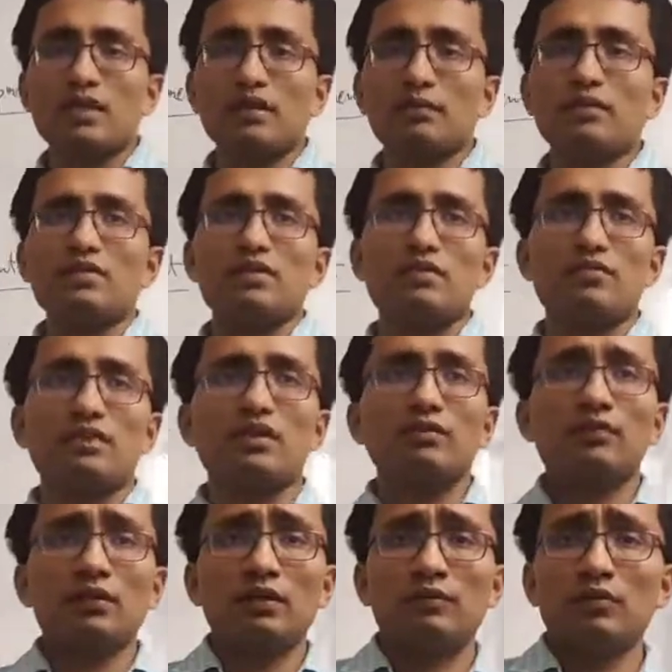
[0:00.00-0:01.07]
That means even
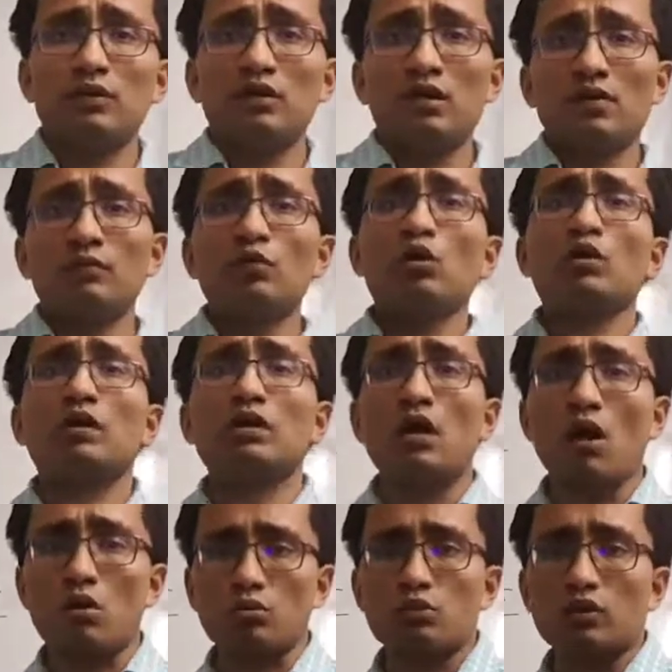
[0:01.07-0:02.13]
I'm talking
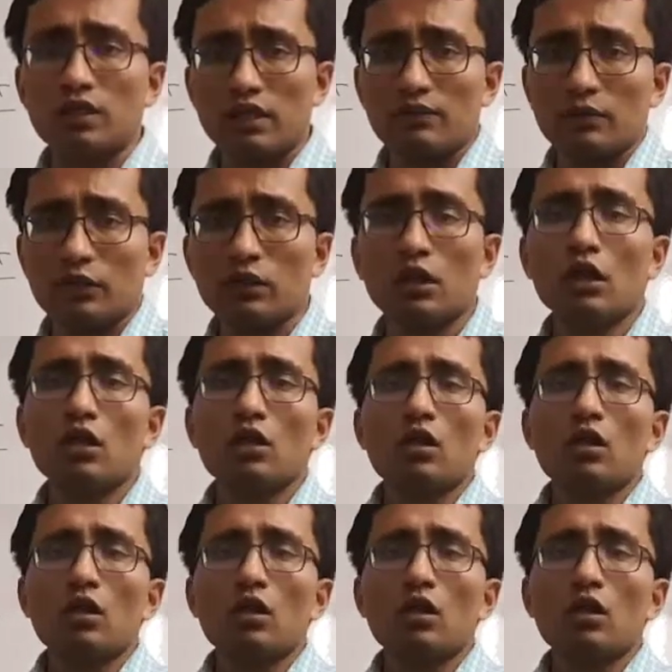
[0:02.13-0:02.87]
the household level,